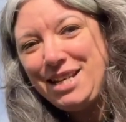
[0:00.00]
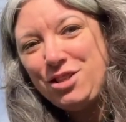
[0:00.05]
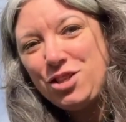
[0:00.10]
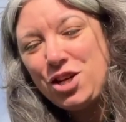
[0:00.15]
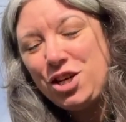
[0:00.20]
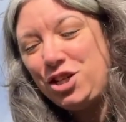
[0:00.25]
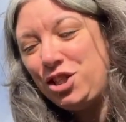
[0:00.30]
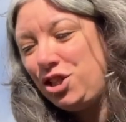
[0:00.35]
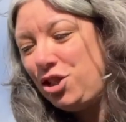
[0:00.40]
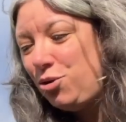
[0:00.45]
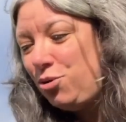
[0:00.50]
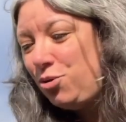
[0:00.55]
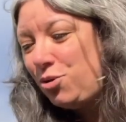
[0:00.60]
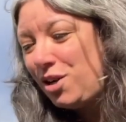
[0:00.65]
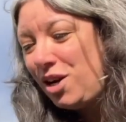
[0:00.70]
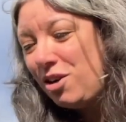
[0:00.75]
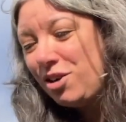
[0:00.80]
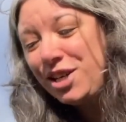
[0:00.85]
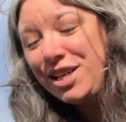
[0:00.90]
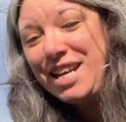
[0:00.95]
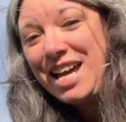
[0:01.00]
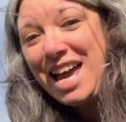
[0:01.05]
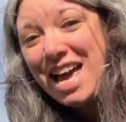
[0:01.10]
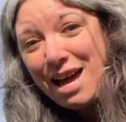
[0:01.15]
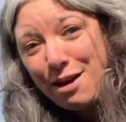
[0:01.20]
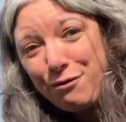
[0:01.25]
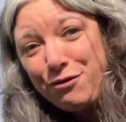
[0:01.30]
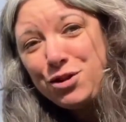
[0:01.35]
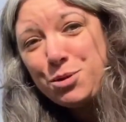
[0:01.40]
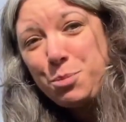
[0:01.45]
that you are going to
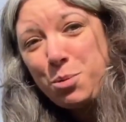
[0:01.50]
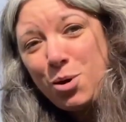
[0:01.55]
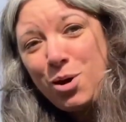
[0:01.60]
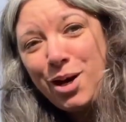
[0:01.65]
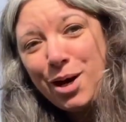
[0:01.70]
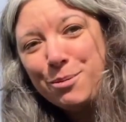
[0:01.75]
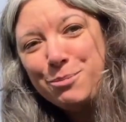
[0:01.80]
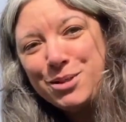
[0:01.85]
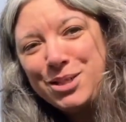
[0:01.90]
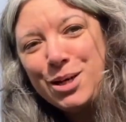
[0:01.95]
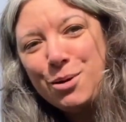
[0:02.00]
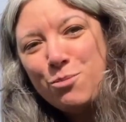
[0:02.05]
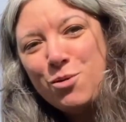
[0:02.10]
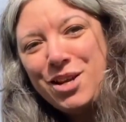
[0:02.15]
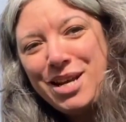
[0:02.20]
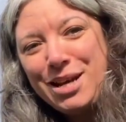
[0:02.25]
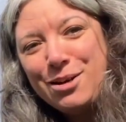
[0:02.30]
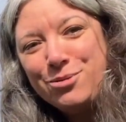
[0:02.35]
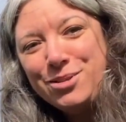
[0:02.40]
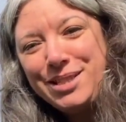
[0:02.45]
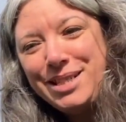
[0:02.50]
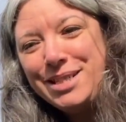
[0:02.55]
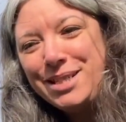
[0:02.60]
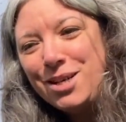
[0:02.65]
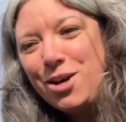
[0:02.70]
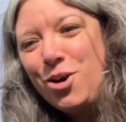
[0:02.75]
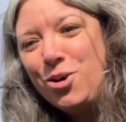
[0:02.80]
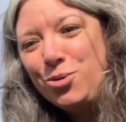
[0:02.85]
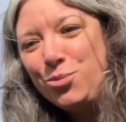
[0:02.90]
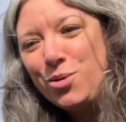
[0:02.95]
have to pull up someone else's
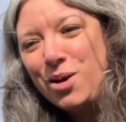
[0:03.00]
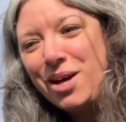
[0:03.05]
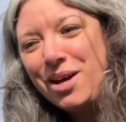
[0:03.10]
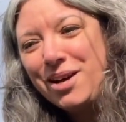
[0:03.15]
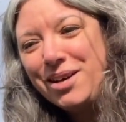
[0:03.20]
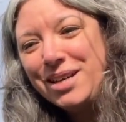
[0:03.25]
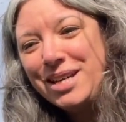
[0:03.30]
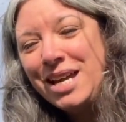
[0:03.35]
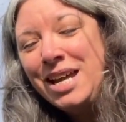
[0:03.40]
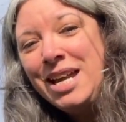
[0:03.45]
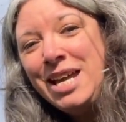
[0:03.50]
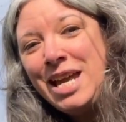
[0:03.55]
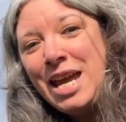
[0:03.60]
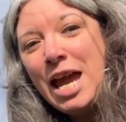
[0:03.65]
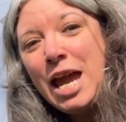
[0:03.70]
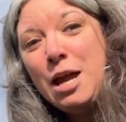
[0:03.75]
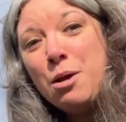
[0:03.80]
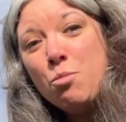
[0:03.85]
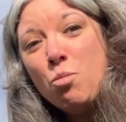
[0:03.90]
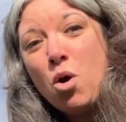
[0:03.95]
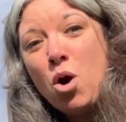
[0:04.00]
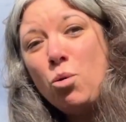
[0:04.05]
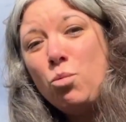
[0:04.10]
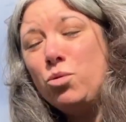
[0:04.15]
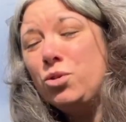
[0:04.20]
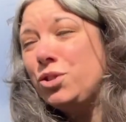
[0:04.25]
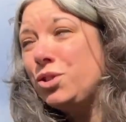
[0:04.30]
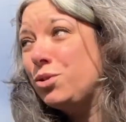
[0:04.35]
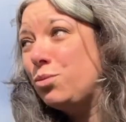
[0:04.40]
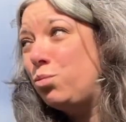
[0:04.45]
hard work in what
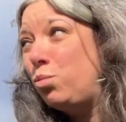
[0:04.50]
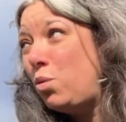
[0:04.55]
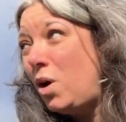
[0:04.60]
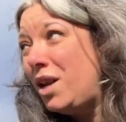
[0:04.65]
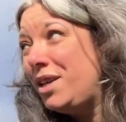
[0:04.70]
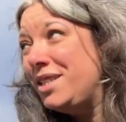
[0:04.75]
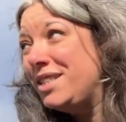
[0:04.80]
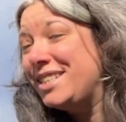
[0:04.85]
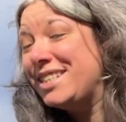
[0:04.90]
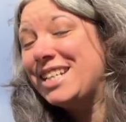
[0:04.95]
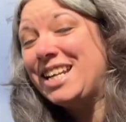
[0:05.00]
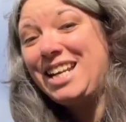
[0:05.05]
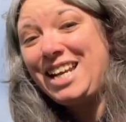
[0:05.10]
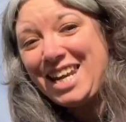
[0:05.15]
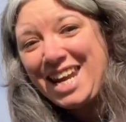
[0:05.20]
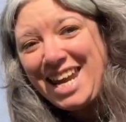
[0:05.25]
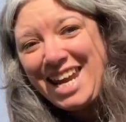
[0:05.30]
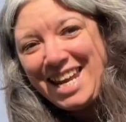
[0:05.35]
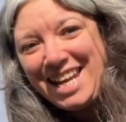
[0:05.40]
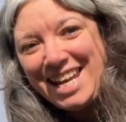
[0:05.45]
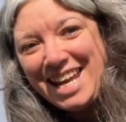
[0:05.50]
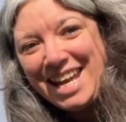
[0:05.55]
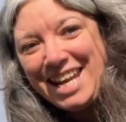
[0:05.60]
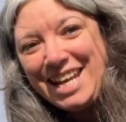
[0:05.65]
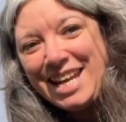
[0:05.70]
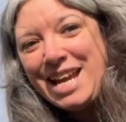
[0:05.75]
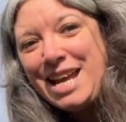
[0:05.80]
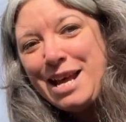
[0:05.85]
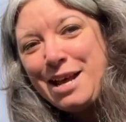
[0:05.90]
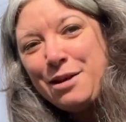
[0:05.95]
was once
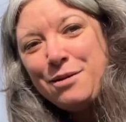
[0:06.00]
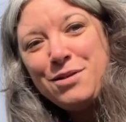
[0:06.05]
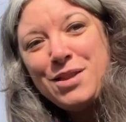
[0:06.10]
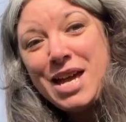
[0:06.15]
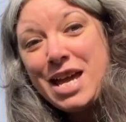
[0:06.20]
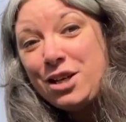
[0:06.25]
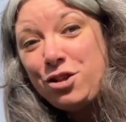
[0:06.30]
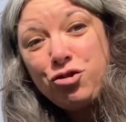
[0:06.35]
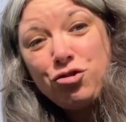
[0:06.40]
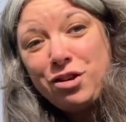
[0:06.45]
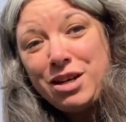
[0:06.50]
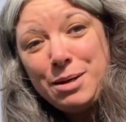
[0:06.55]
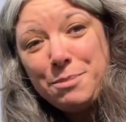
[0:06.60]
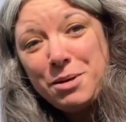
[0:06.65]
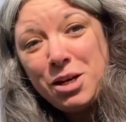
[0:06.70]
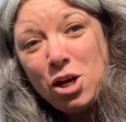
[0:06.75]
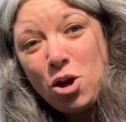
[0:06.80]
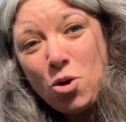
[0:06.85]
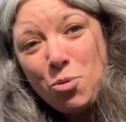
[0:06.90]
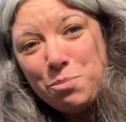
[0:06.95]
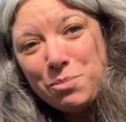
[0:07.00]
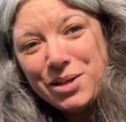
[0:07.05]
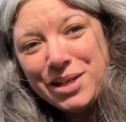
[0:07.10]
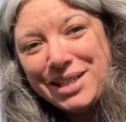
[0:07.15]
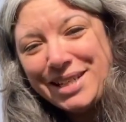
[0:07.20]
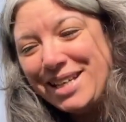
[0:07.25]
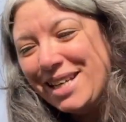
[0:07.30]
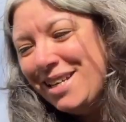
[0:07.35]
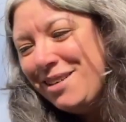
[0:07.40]
clearly their dream allotment.